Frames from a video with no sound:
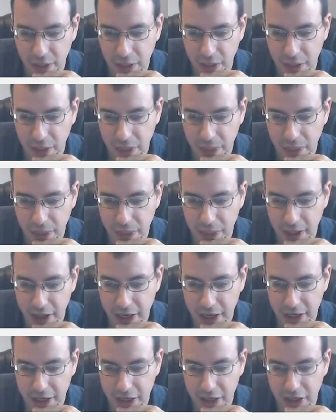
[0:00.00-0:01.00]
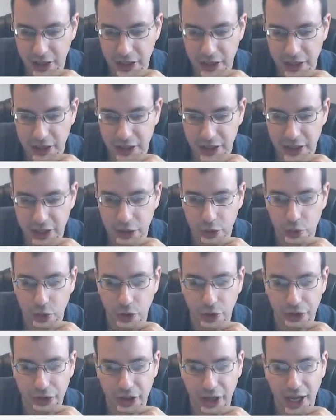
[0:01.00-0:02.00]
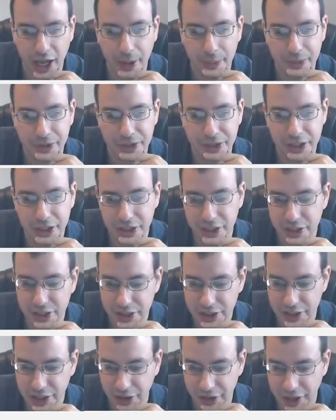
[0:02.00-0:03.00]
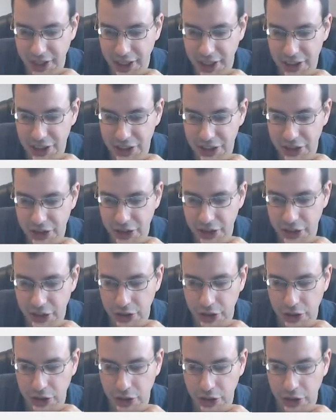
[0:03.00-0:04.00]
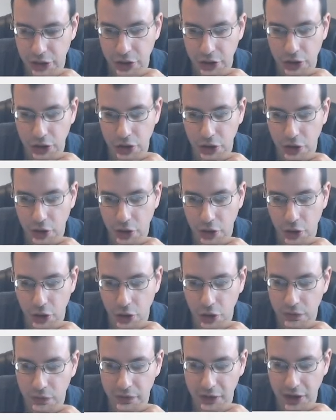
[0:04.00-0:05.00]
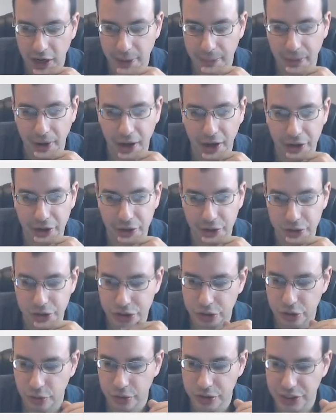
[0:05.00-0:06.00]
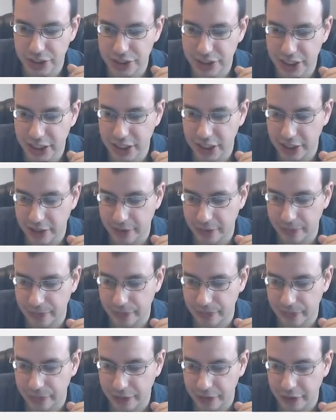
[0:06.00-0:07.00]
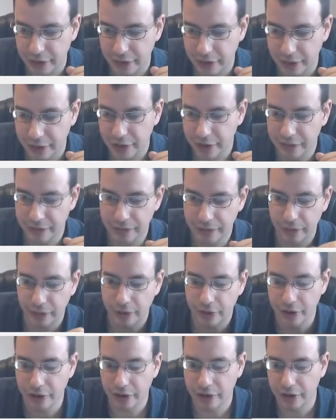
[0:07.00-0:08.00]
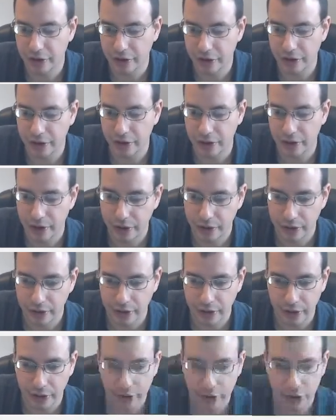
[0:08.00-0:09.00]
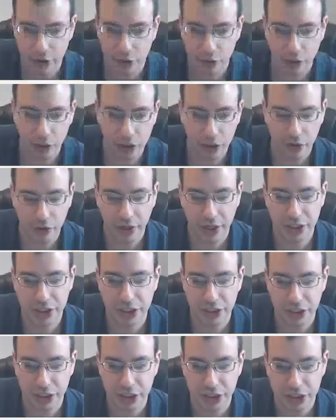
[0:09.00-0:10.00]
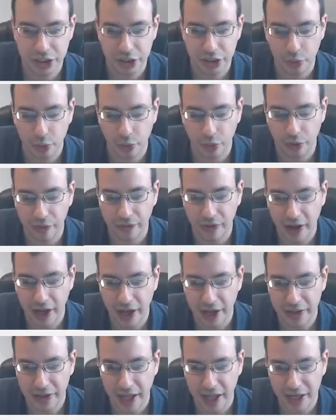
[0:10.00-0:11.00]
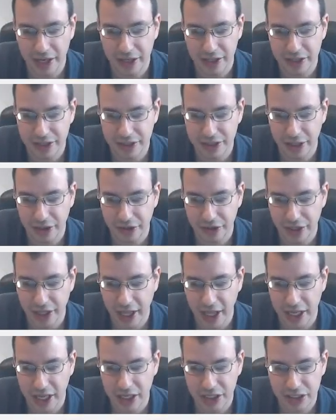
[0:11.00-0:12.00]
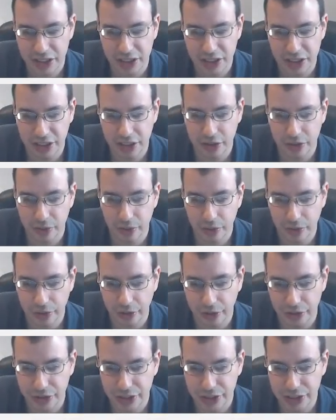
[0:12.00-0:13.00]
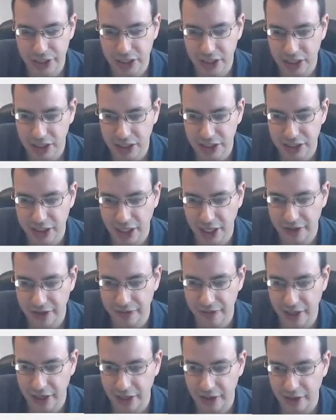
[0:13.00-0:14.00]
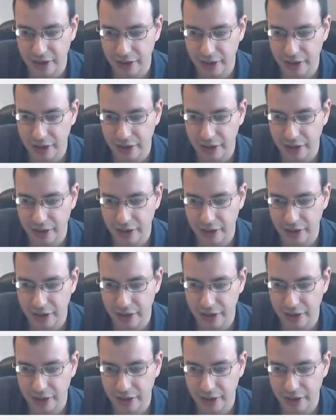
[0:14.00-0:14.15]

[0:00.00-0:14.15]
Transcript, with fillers: theta equals opposite delta H over hypotenuse, which is D. Therefore, rearranging this, we'll find that delta H equals D sine of theta.